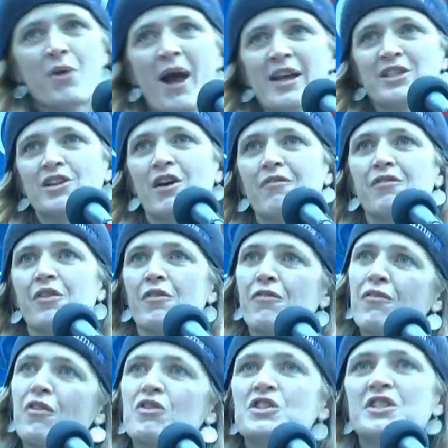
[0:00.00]
your ass off for the
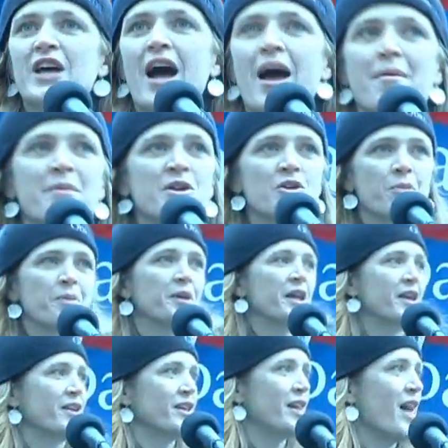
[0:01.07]
first time in your
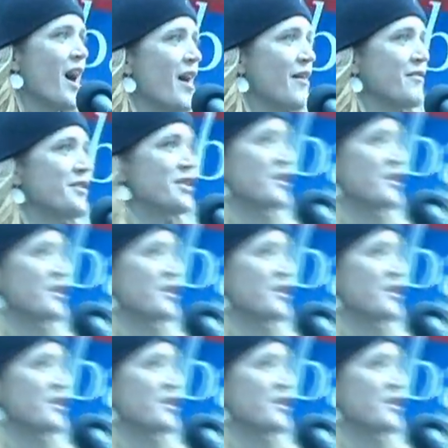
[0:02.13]
political lives?